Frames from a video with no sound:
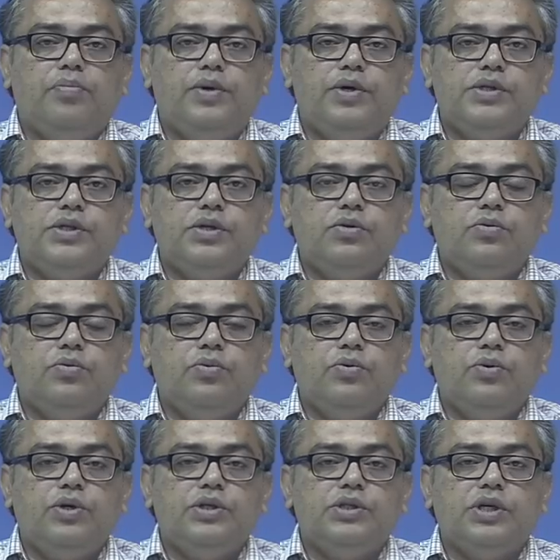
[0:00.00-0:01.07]
person who
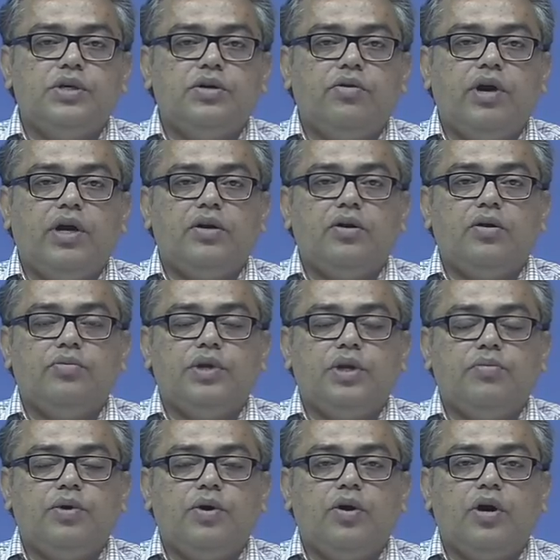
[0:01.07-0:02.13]
is a director of that
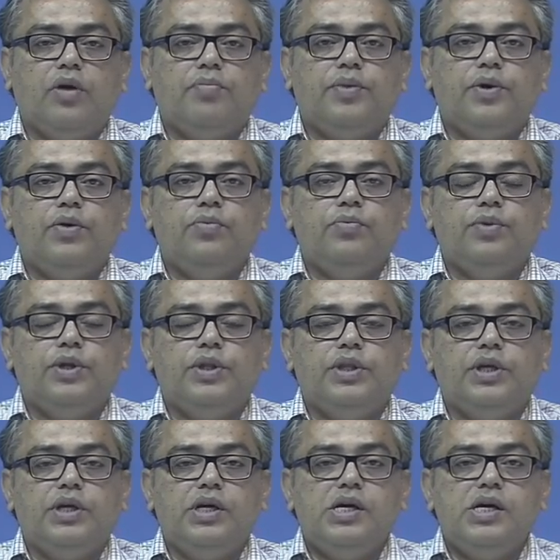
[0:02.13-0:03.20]
particular company with
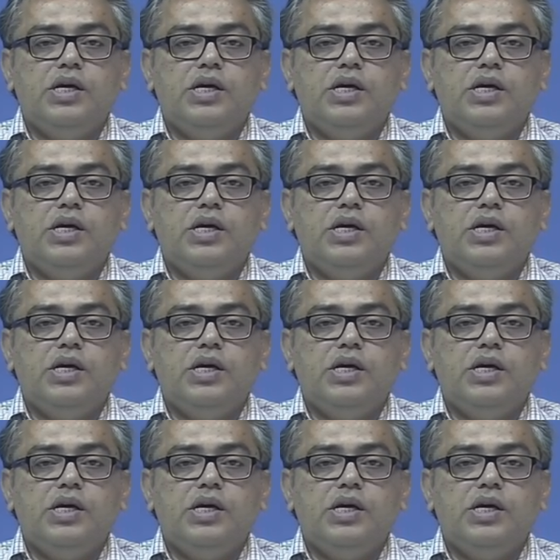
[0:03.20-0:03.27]
the